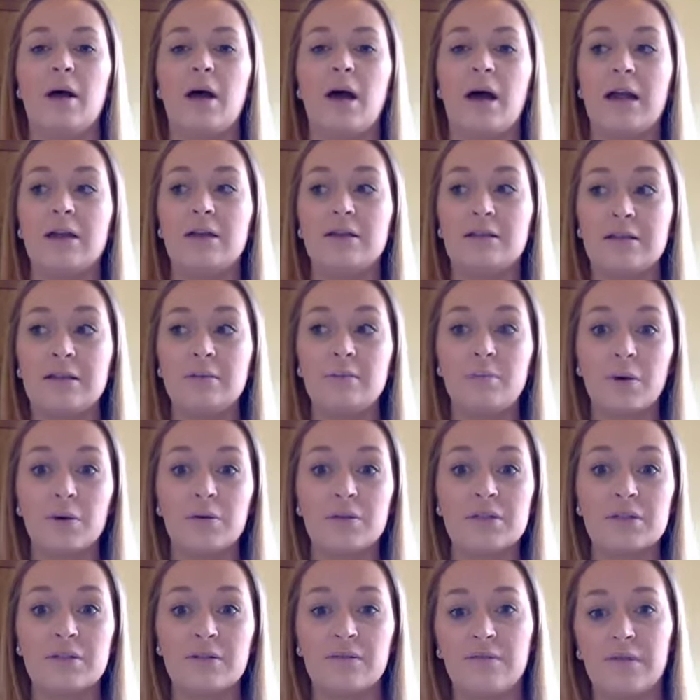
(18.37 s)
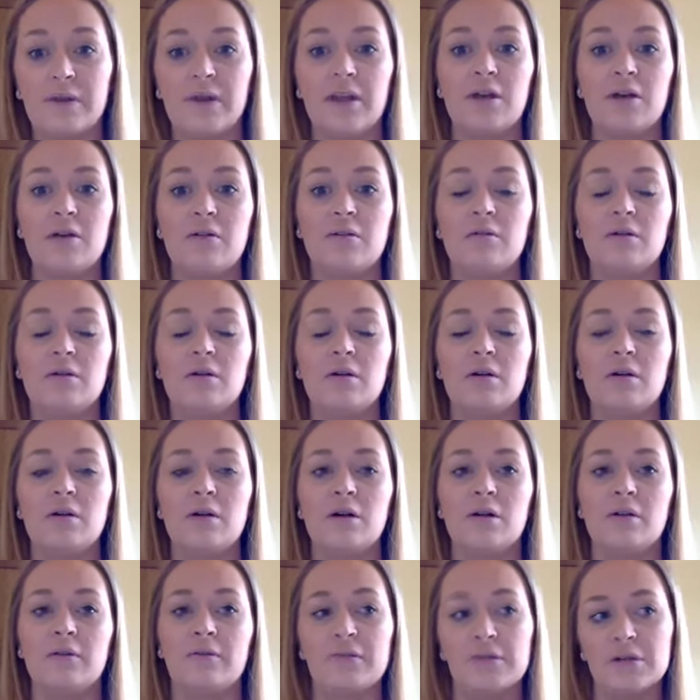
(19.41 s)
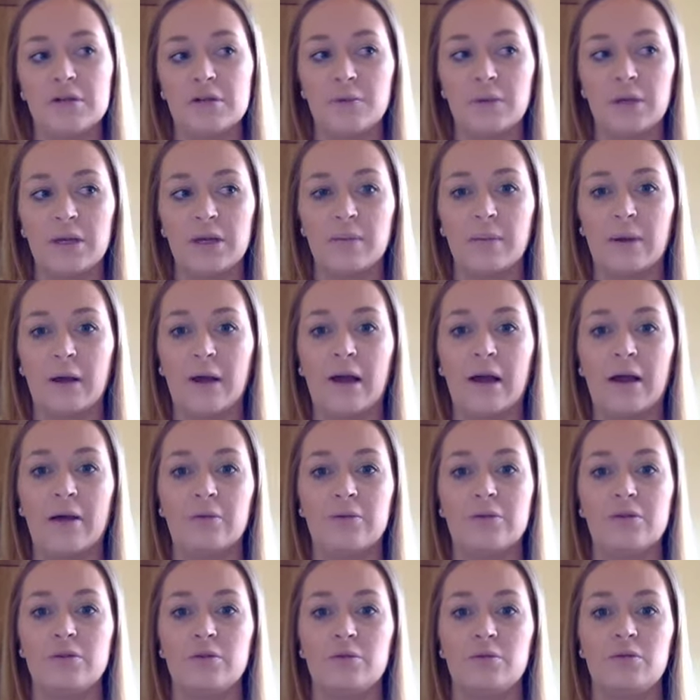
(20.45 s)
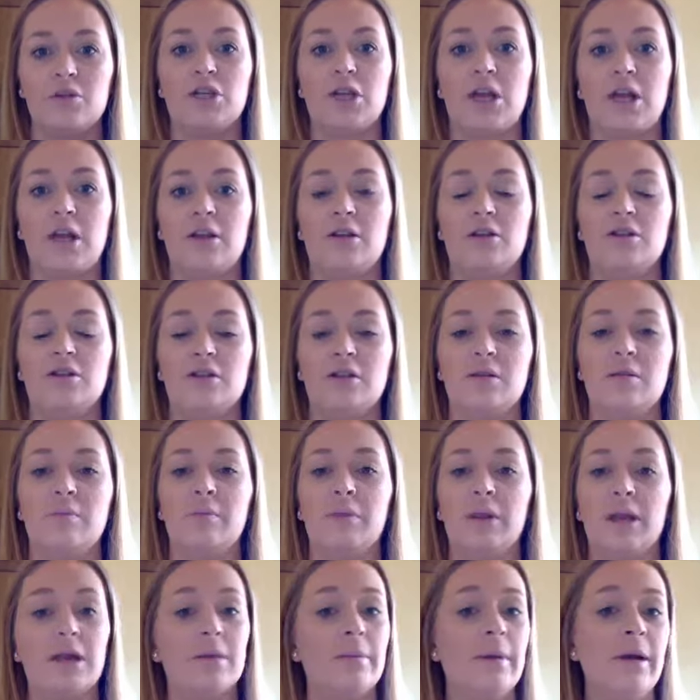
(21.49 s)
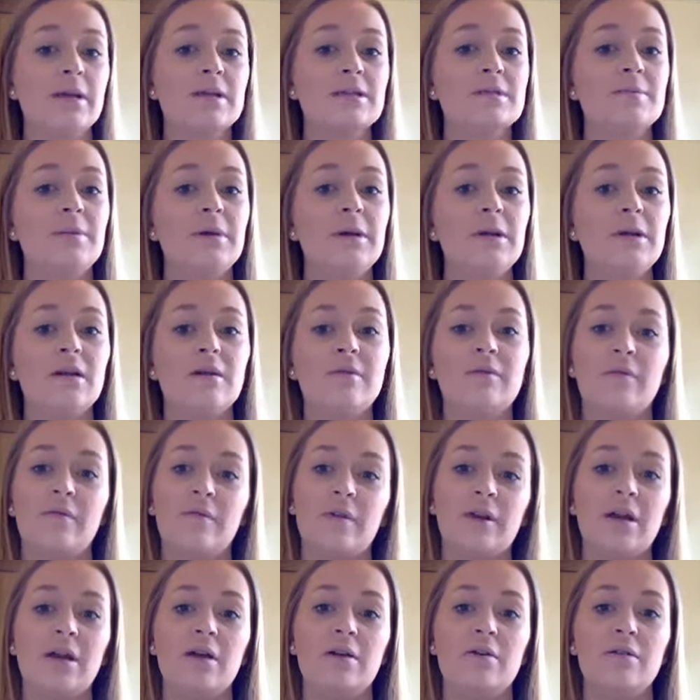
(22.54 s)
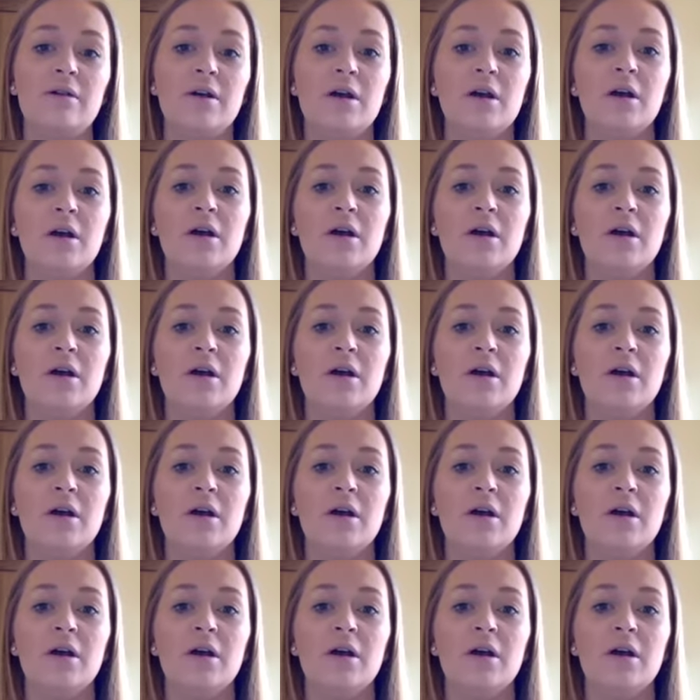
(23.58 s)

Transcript: I did post a video our first week about how to change the playback speed of a video.